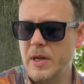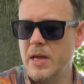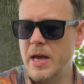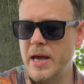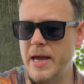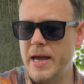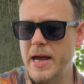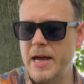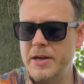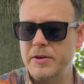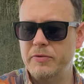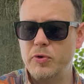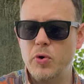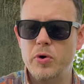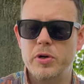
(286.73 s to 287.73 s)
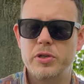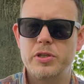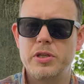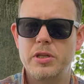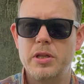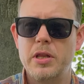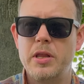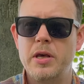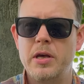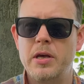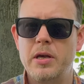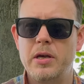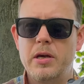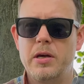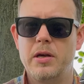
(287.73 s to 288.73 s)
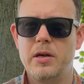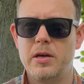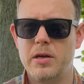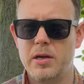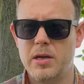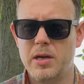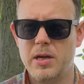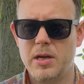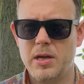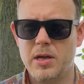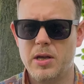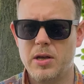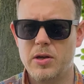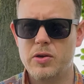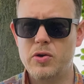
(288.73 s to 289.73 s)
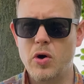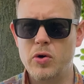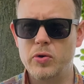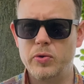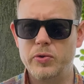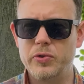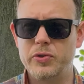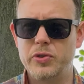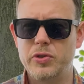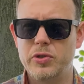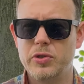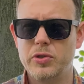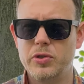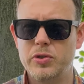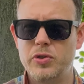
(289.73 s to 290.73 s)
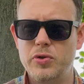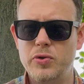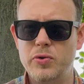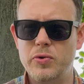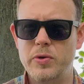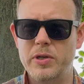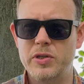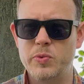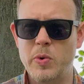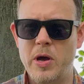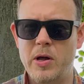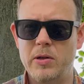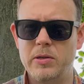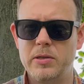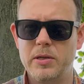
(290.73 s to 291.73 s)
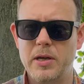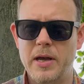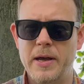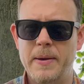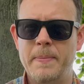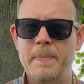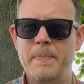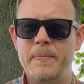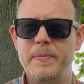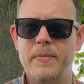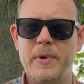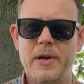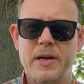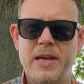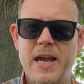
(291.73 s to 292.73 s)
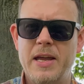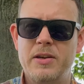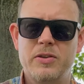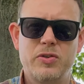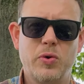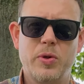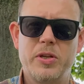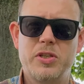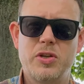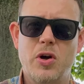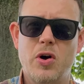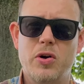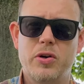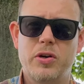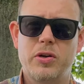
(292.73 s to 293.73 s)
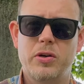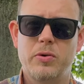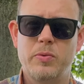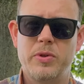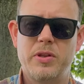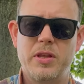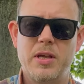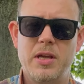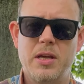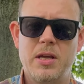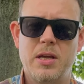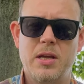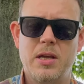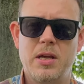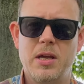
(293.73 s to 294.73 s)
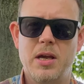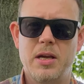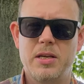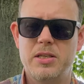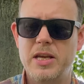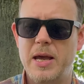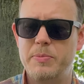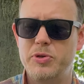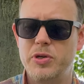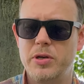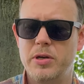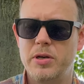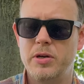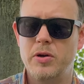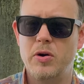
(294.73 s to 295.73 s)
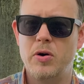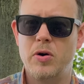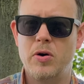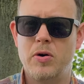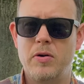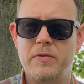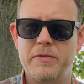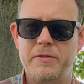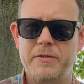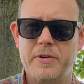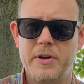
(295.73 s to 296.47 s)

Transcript: And of course the goggles too as well. Again, totally stock with the exception of